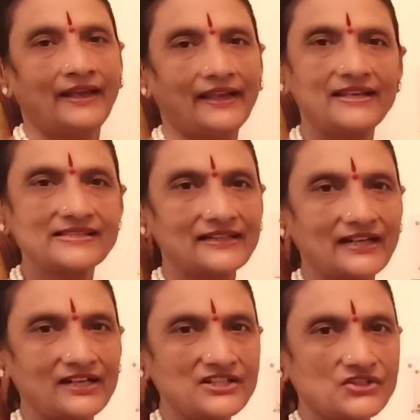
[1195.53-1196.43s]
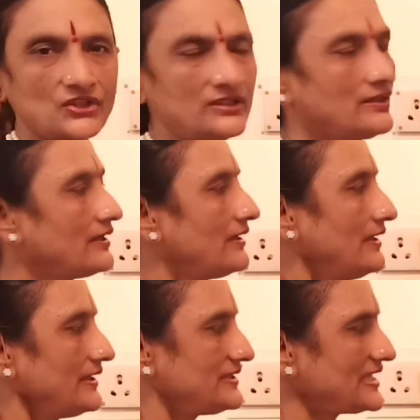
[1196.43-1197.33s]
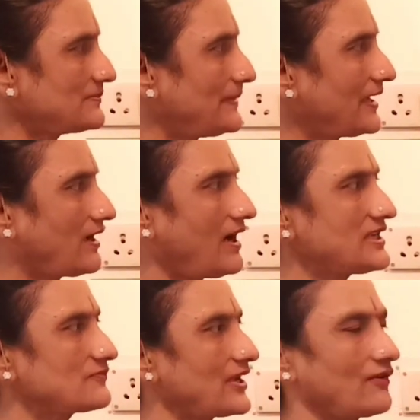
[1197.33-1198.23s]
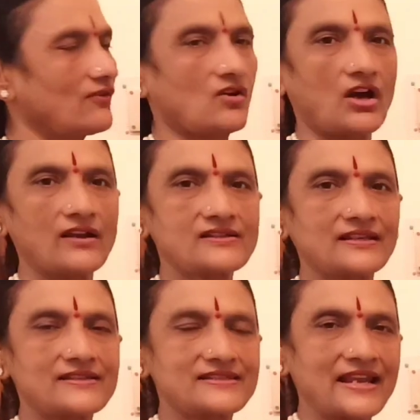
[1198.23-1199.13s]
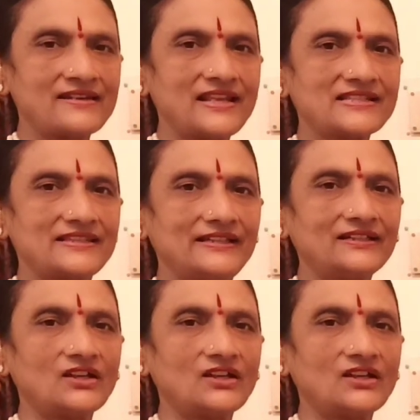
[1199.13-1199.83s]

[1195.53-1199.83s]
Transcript: Is that understood? Just because we have got 10 as the